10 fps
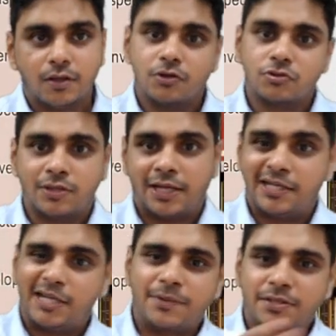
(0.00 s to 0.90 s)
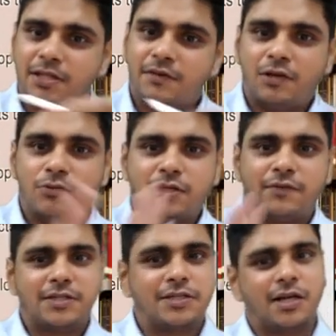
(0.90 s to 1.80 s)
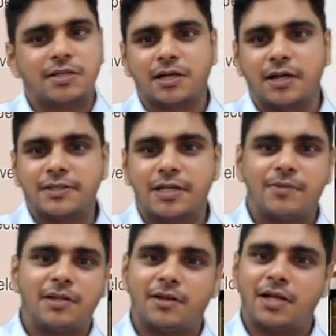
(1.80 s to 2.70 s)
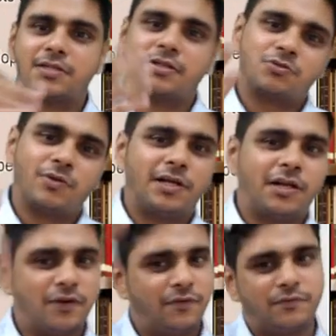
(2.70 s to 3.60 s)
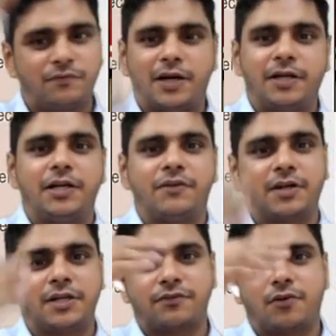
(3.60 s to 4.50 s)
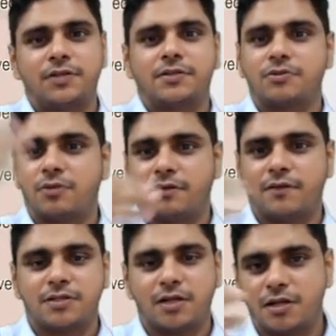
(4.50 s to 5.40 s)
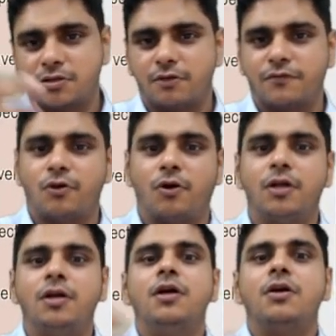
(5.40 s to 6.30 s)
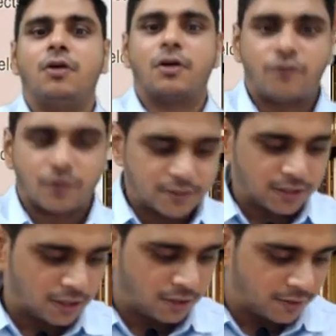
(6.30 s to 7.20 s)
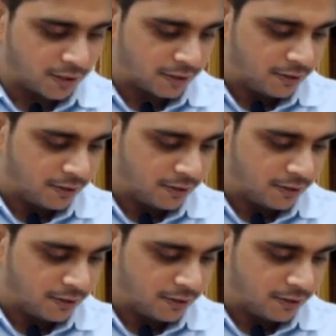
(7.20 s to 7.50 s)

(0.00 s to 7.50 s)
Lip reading: So 90% they will use investigation ka example, and they will ask us to identify it is forensics or investigation or fraud or forensic accounting.